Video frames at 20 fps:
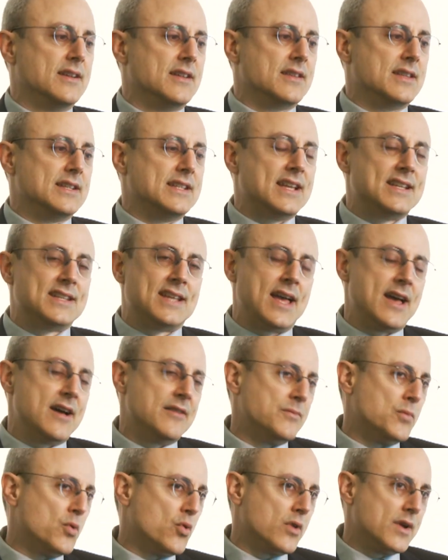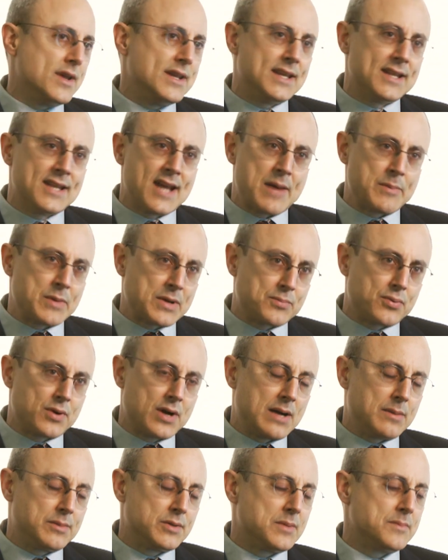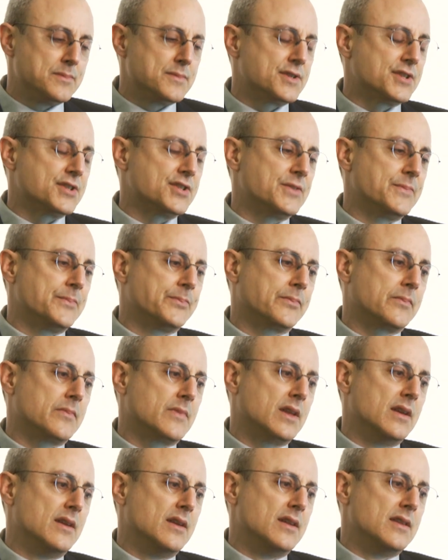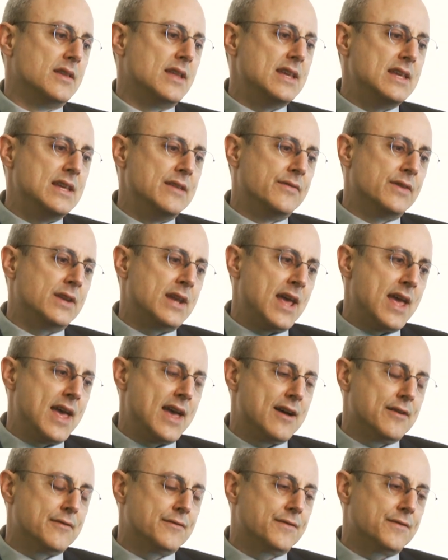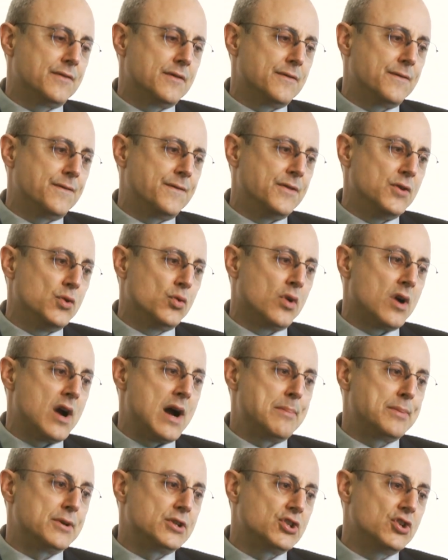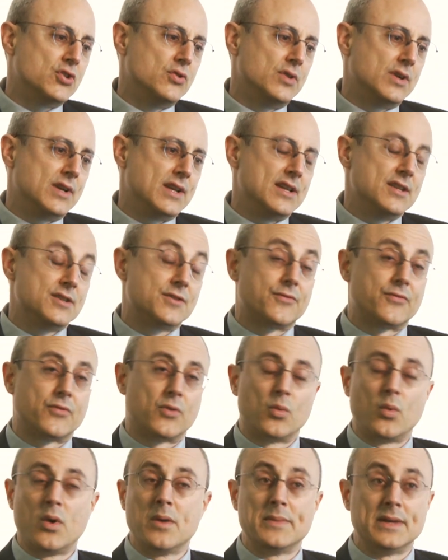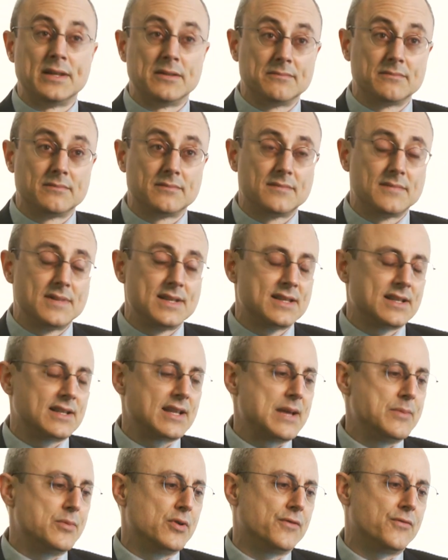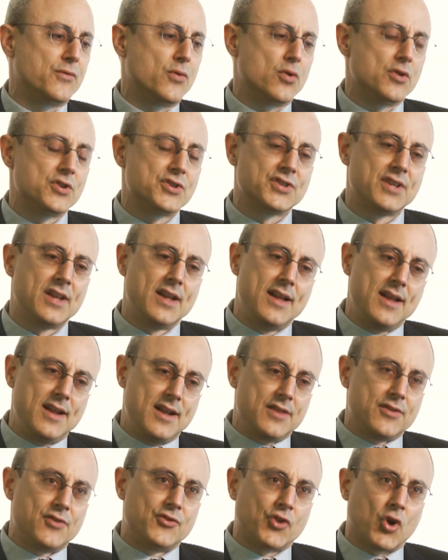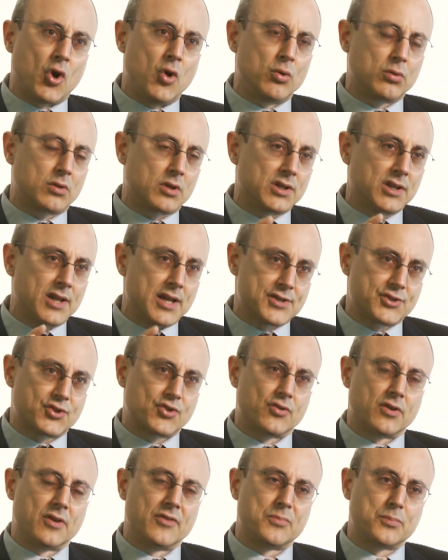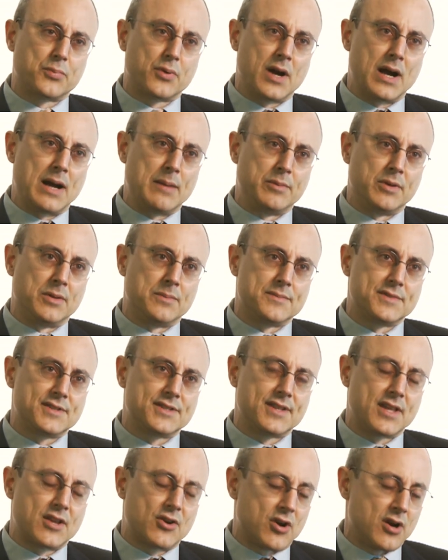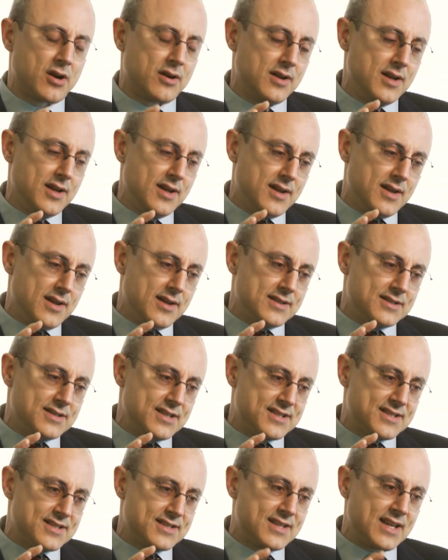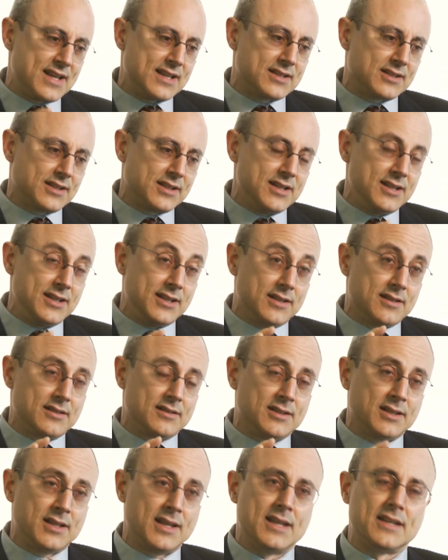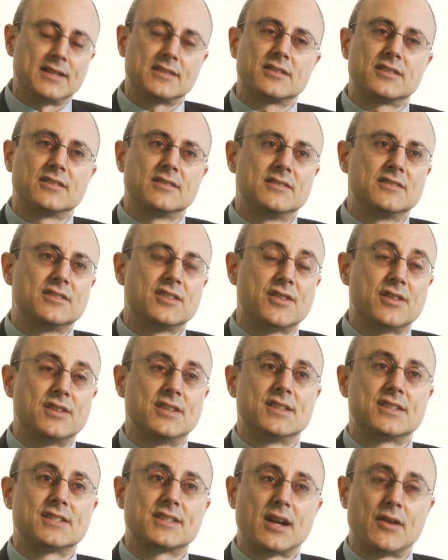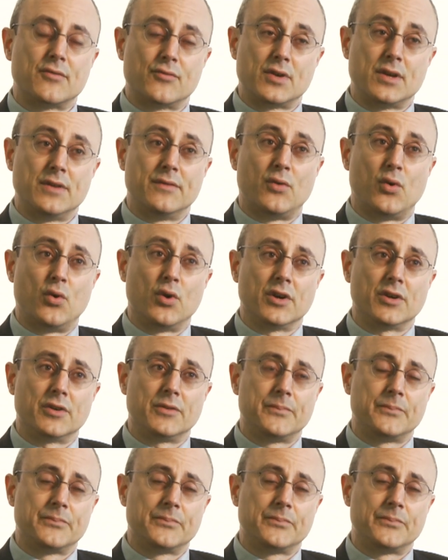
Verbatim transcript: They tend to have more economic problems. They even have fewer opportunities for women in the labor force. There's a whole cluster of problems that are distinctly linked to the discovery of oil.